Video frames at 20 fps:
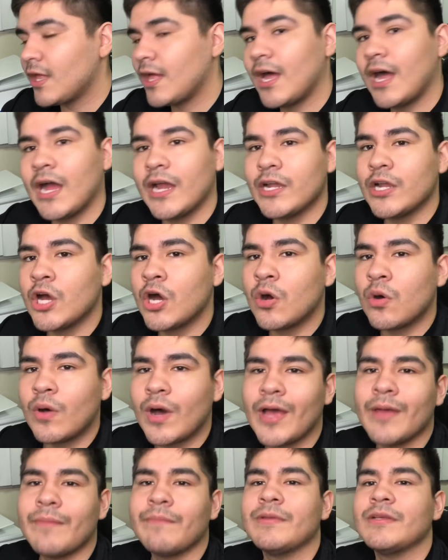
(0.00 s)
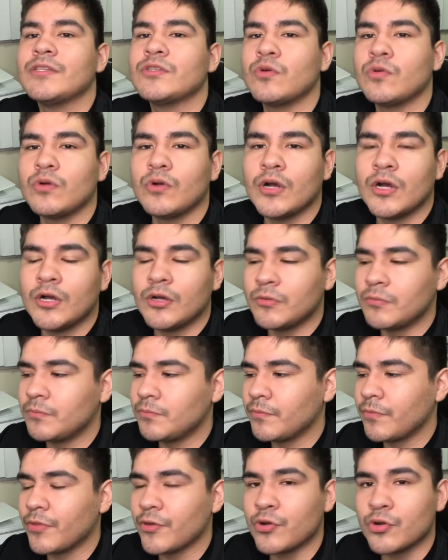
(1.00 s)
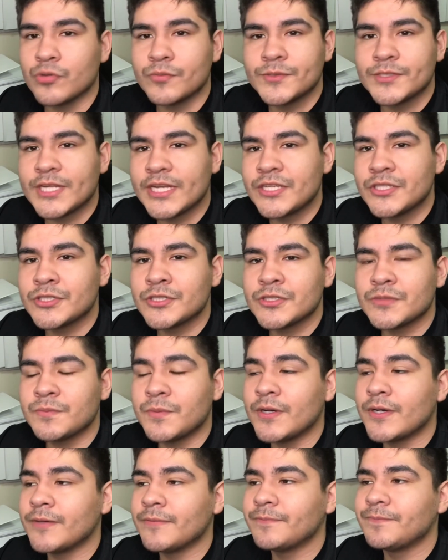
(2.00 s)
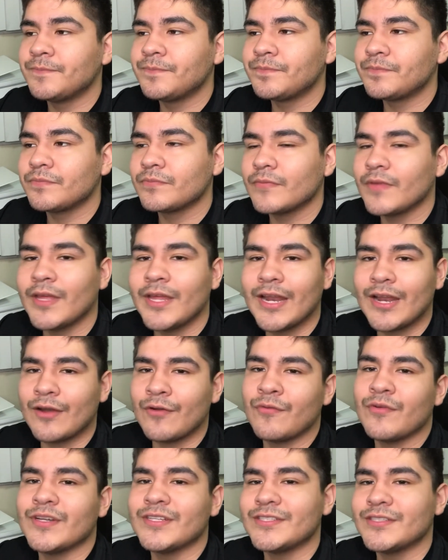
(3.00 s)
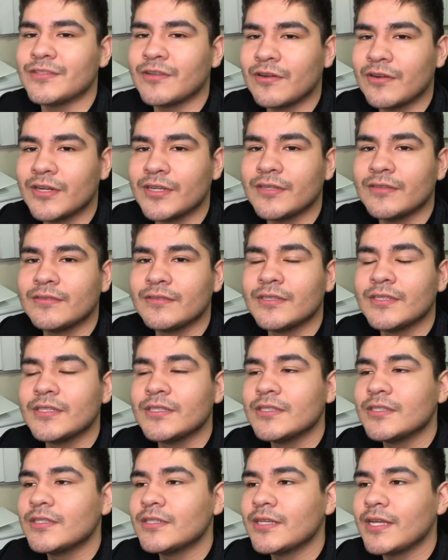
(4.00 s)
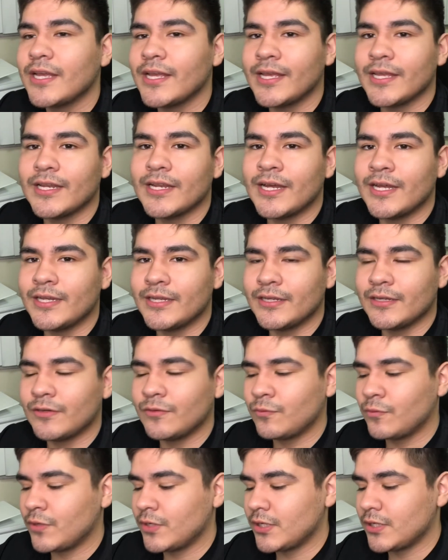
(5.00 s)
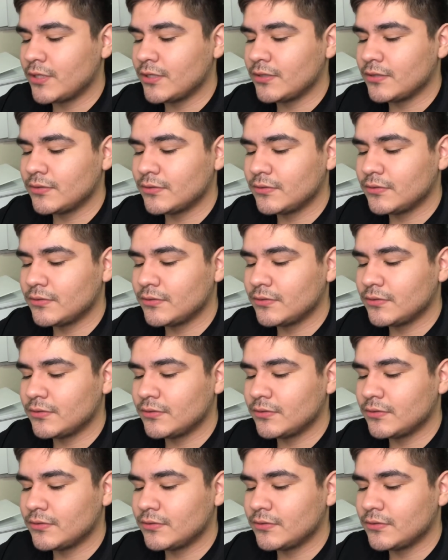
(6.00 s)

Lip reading: I know I missed the group stages, but it had already started and I didn't wanna